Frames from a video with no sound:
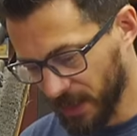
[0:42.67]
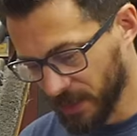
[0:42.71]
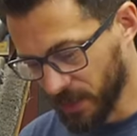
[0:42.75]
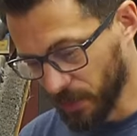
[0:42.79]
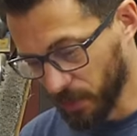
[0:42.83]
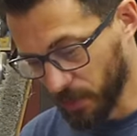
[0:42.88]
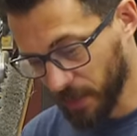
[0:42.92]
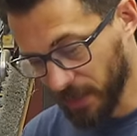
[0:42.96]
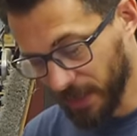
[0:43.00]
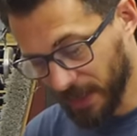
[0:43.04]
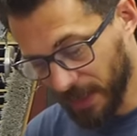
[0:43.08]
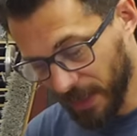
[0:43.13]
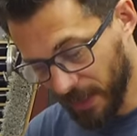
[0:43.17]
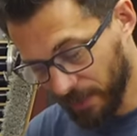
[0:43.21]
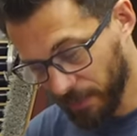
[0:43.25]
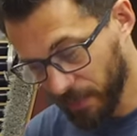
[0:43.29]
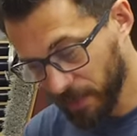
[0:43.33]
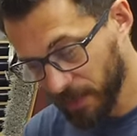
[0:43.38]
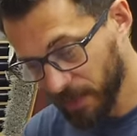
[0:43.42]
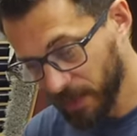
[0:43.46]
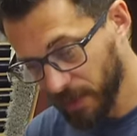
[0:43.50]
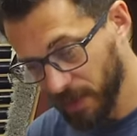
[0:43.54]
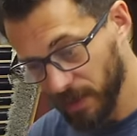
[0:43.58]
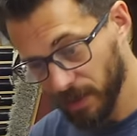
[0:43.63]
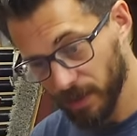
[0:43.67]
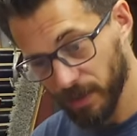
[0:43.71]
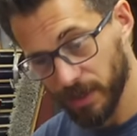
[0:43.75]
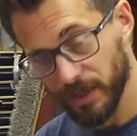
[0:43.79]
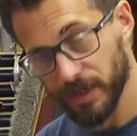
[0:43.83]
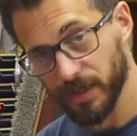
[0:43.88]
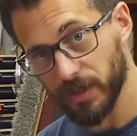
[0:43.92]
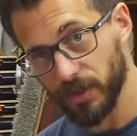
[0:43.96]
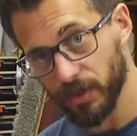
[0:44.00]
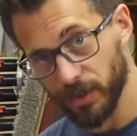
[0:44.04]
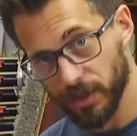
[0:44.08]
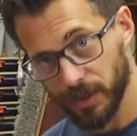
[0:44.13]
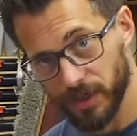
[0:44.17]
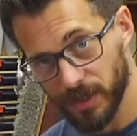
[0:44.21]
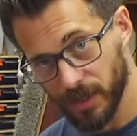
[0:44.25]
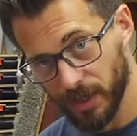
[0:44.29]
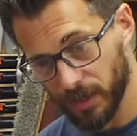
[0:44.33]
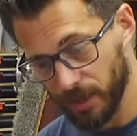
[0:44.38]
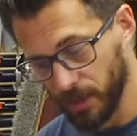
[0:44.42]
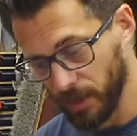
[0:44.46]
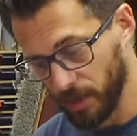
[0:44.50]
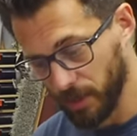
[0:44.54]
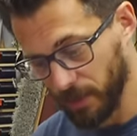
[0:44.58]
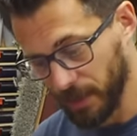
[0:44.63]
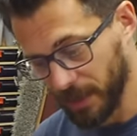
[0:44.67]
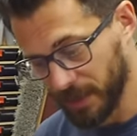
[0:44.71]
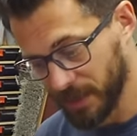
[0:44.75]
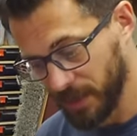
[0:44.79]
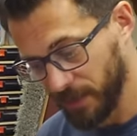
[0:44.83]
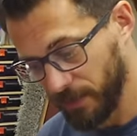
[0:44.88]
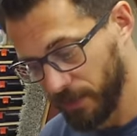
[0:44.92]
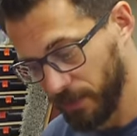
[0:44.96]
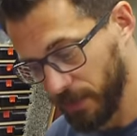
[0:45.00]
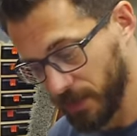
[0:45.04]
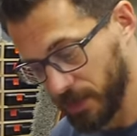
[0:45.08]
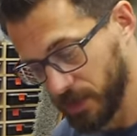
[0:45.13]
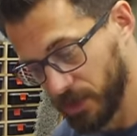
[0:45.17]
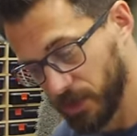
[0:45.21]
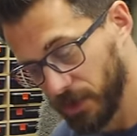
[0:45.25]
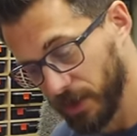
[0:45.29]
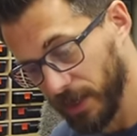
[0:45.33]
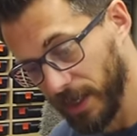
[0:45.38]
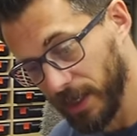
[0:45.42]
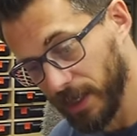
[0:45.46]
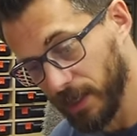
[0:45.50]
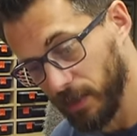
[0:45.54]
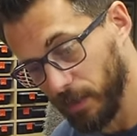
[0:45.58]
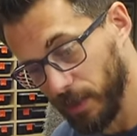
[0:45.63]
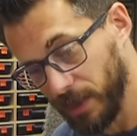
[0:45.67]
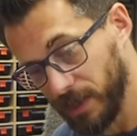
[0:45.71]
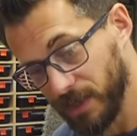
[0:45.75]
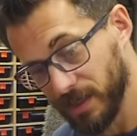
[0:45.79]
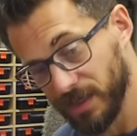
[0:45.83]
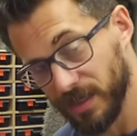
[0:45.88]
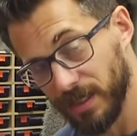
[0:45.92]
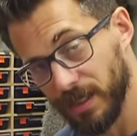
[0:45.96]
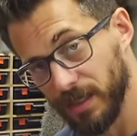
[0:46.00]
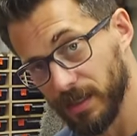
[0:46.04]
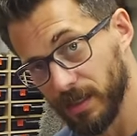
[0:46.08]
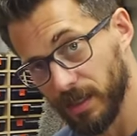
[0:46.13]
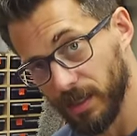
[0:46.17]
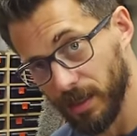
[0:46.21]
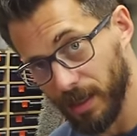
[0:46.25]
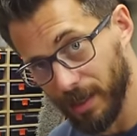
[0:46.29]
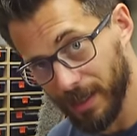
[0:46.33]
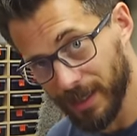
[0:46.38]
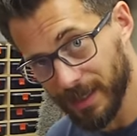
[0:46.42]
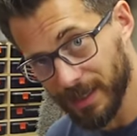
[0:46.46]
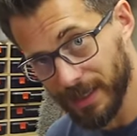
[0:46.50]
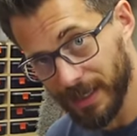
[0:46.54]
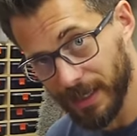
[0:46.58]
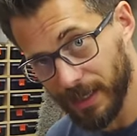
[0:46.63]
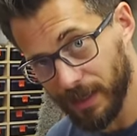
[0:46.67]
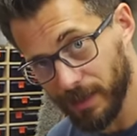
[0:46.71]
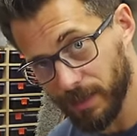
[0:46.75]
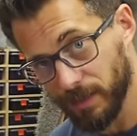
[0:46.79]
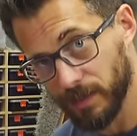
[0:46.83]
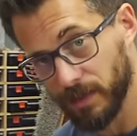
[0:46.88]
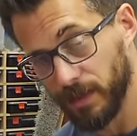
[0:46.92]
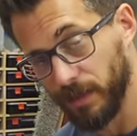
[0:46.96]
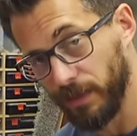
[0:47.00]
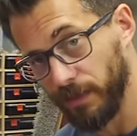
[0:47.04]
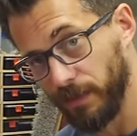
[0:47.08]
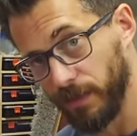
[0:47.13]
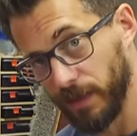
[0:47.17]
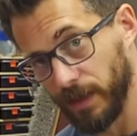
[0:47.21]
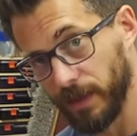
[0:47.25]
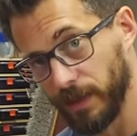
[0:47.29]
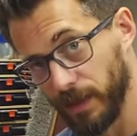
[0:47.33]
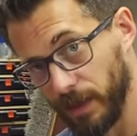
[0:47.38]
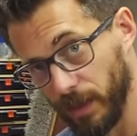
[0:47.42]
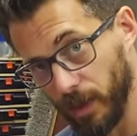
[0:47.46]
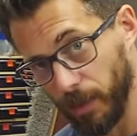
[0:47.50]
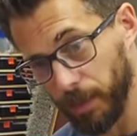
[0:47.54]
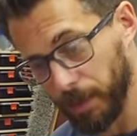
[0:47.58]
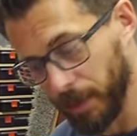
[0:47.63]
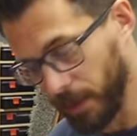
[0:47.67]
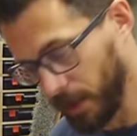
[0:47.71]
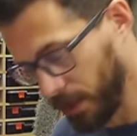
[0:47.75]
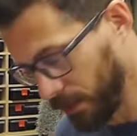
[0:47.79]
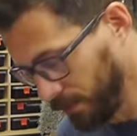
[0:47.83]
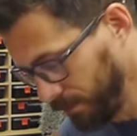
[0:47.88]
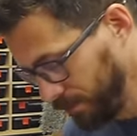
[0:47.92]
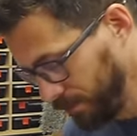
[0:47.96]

So really everything here is good to go except for this track. We just need to cut it down to fit the opening.